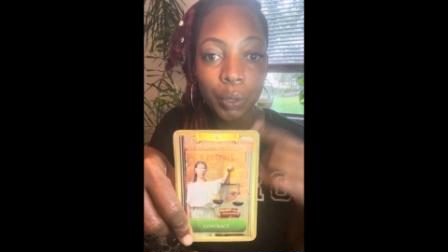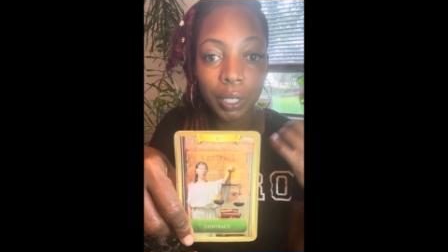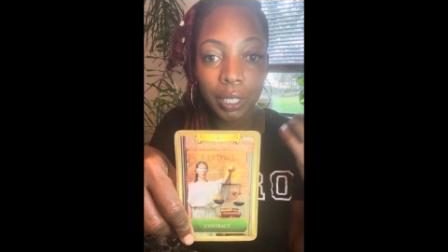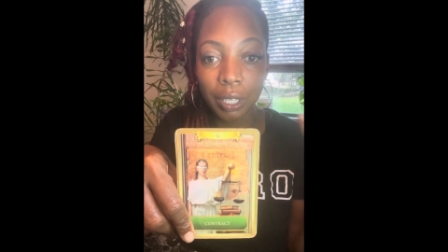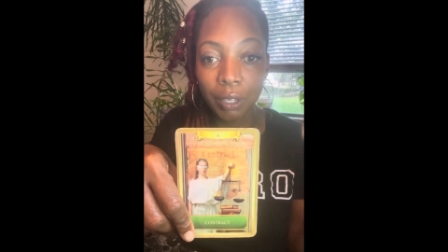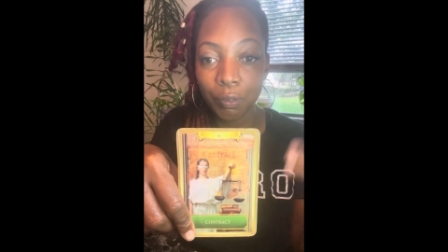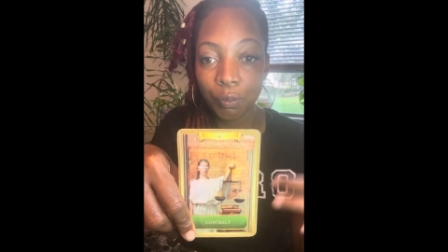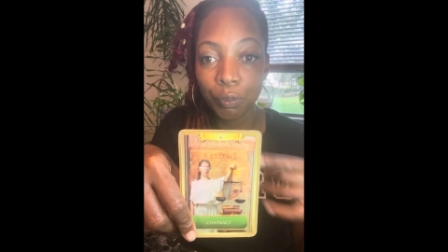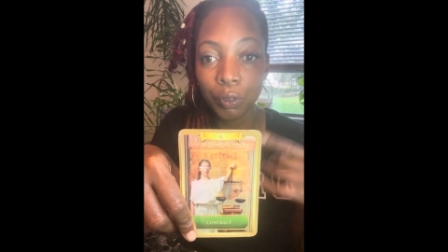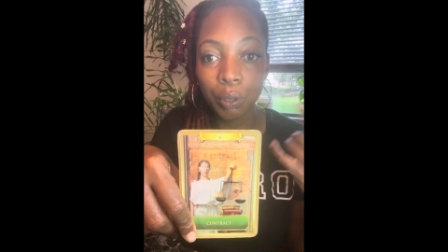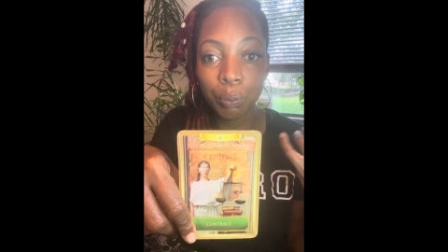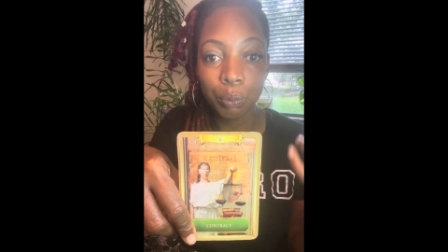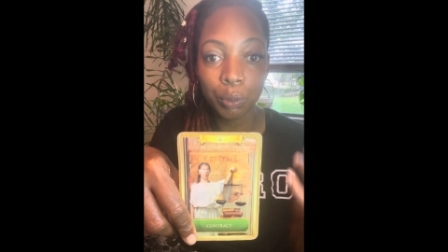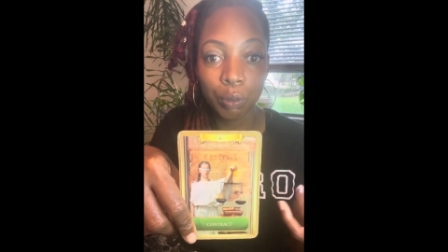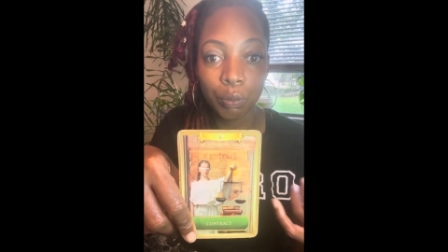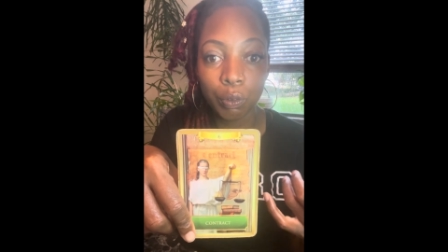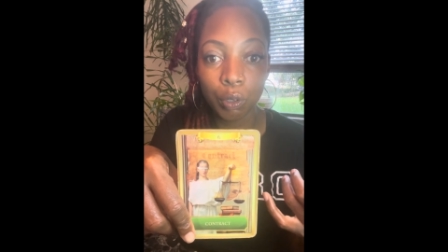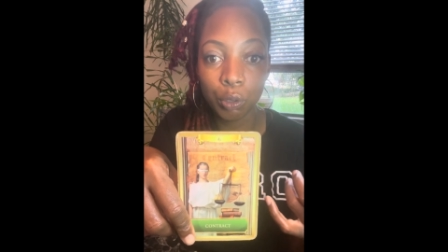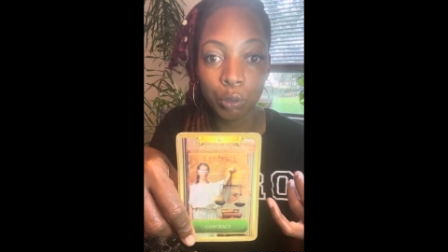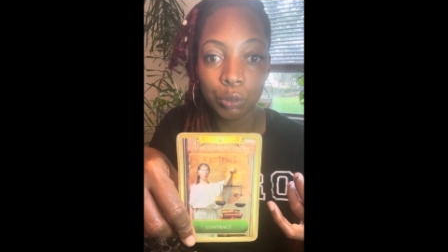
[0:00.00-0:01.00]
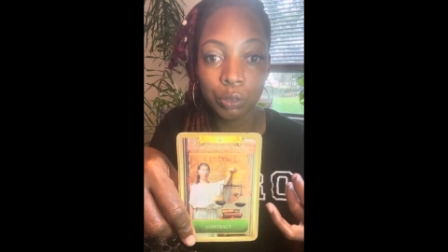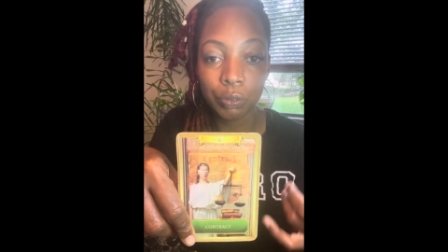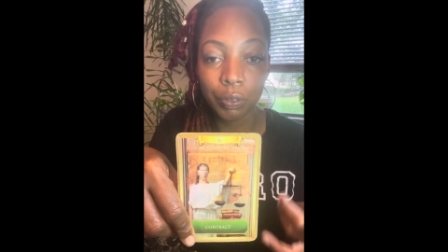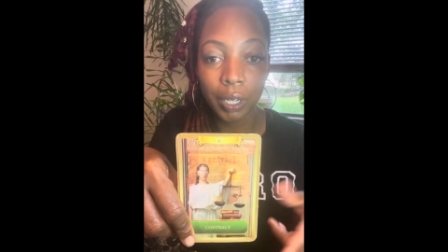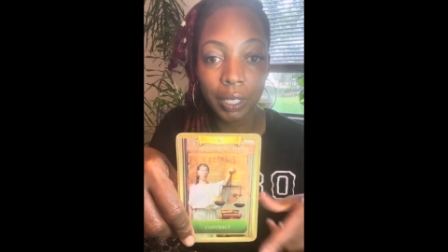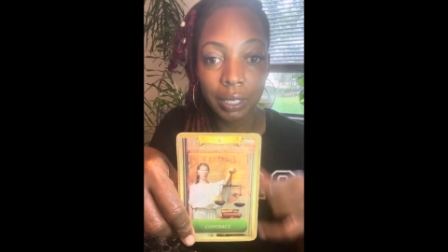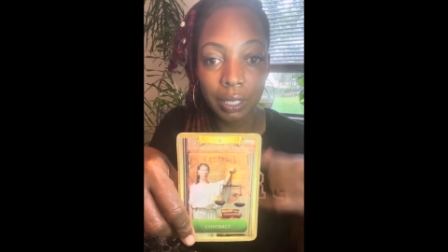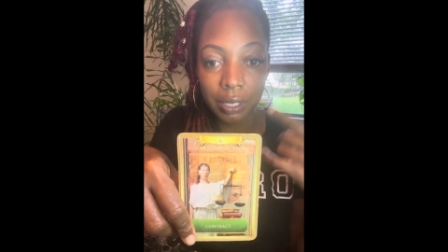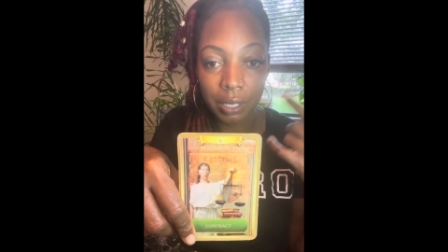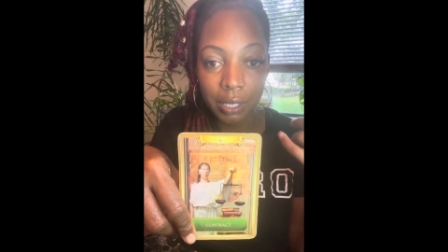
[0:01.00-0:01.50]
again, flip the roles,
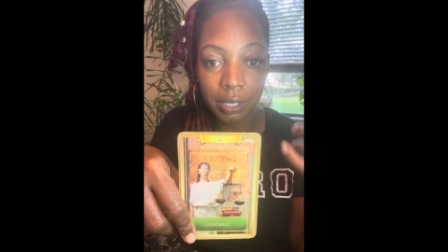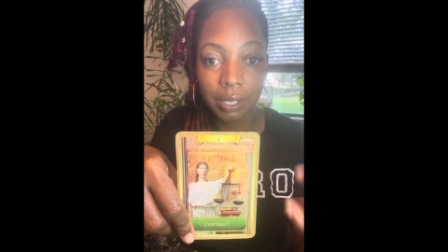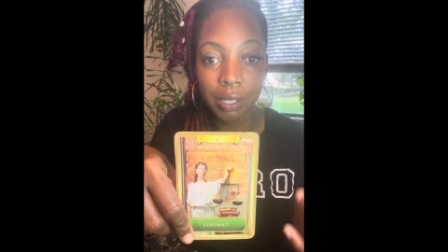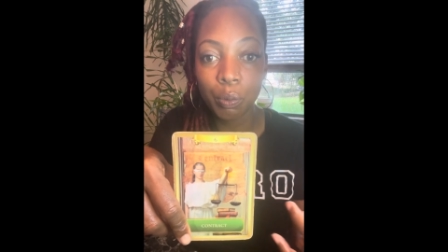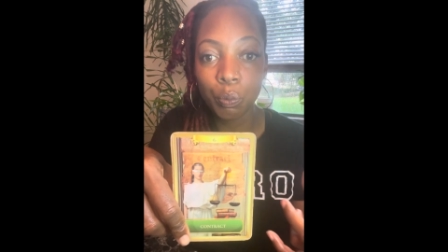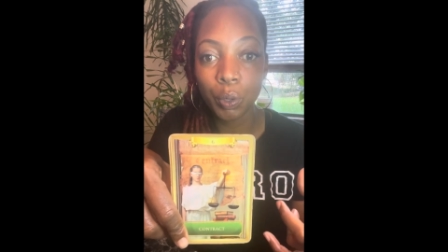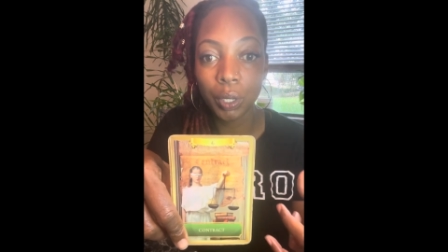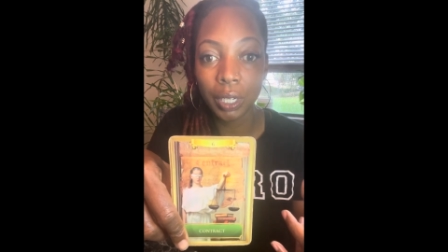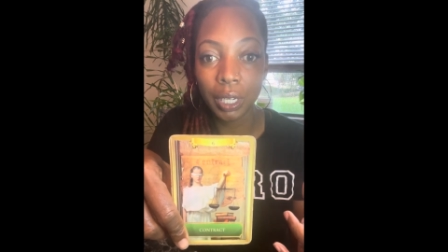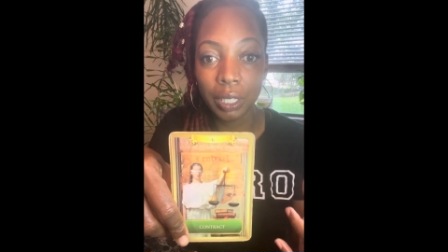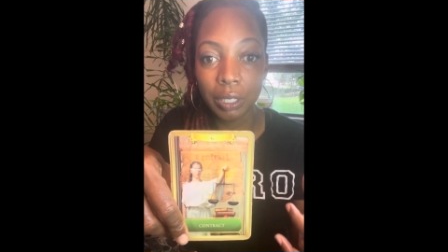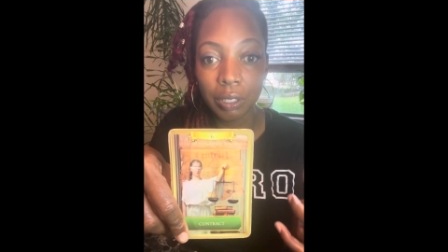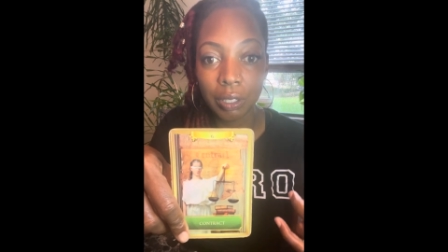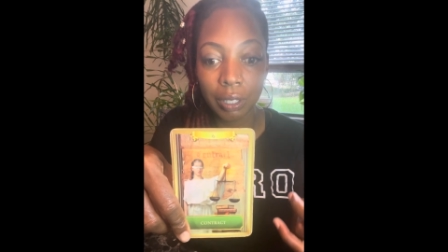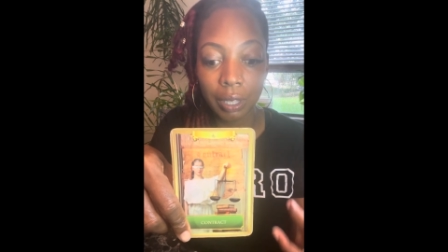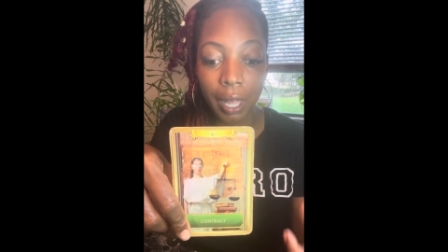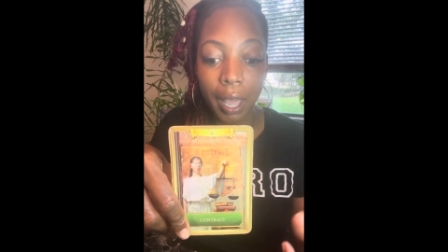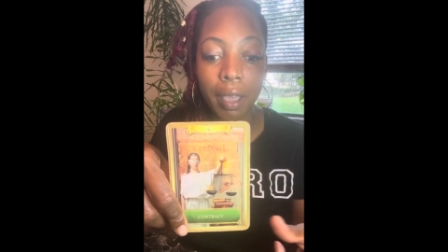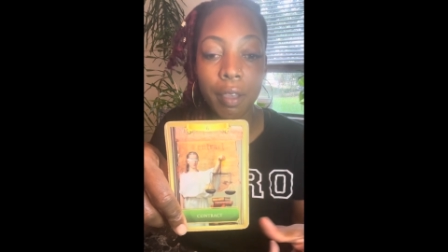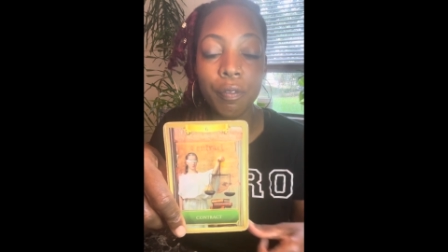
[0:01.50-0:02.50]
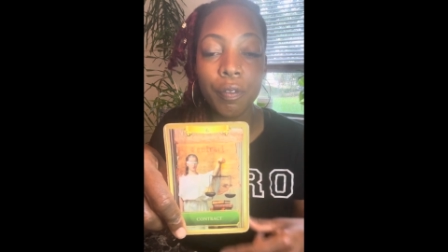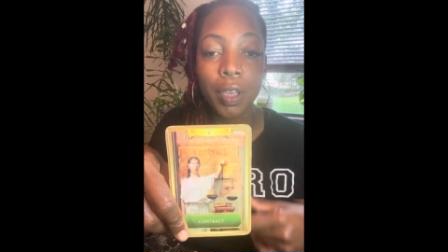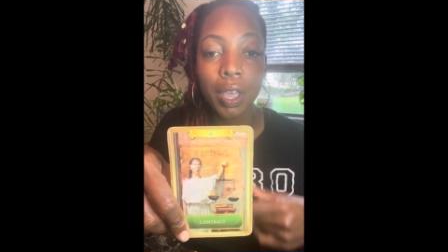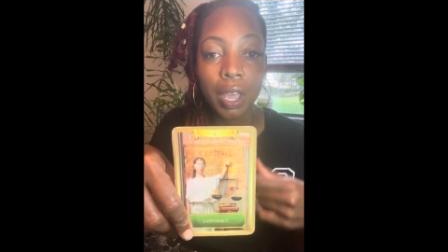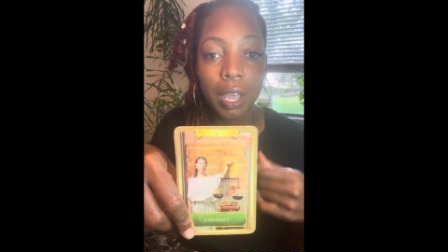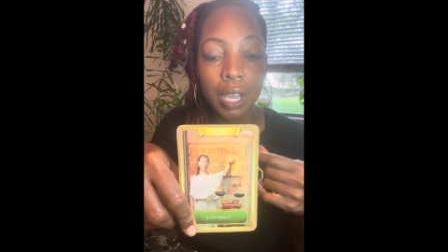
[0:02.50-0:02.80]
right? This is someone in your life.